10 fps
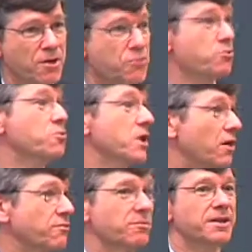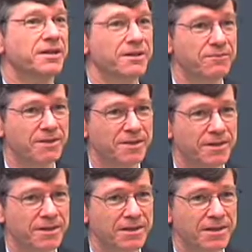through government
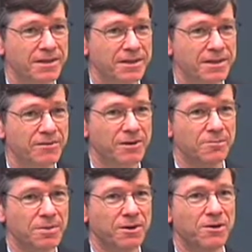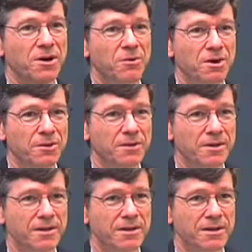even a bigger no-no
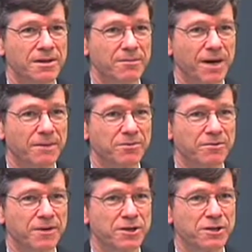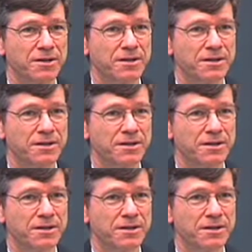in my profession,